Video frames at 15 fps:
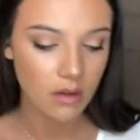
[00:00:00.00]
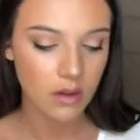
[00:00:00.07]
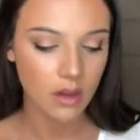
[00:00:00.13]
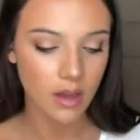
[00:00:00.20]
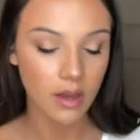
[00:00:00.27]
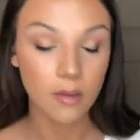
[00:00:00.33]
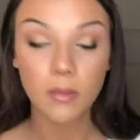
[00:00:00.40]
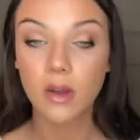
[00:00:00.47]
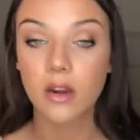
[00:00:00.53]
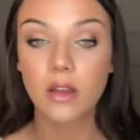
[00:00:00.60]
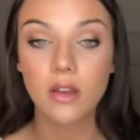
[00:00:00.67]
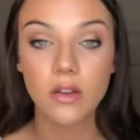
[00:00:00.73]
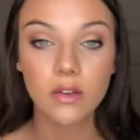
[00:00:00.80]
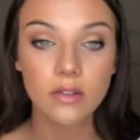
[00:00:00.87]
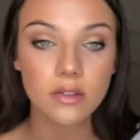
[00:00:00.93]
Okay, I'm gonna
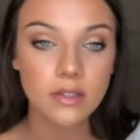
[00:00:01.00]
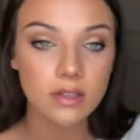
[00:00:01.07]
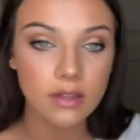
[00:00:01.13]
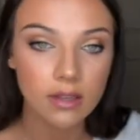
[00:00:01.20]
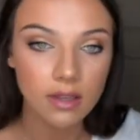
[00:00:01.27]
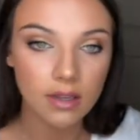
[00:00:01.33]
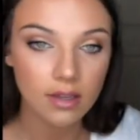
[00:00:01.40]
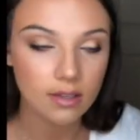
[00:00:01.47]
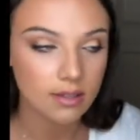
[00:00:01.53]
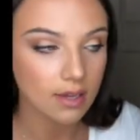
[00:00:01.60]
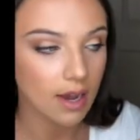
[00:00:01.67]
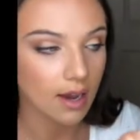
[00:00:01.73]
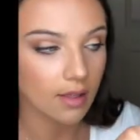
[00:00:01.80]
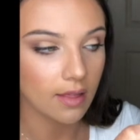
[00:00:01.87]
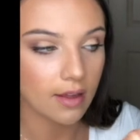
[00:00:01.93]
use this
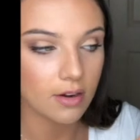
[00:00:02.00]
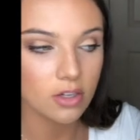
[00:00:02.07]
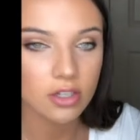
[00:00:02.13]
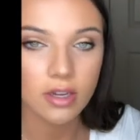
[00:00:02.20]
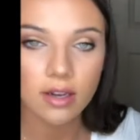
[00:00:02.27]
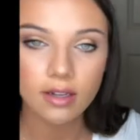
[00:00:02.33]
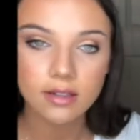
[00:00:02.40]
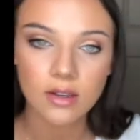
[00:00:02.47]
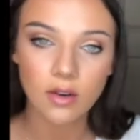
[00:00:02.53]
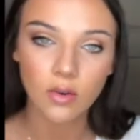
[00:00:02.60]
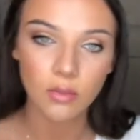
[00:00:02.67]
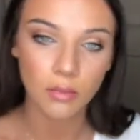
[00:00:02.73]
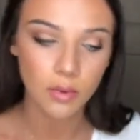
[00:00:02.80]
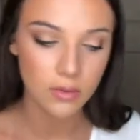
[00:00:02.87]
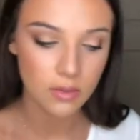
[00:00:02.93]
highlighter shade. It's called
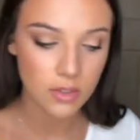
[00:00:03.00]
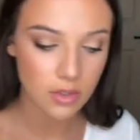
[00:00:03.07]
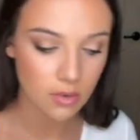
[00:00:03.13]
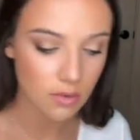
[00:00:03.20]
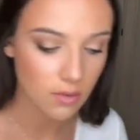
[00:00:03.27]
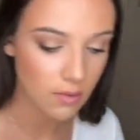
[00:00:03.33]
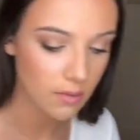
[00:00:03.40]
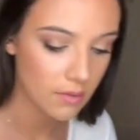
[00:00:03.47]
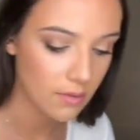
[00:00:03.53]
Moonstone.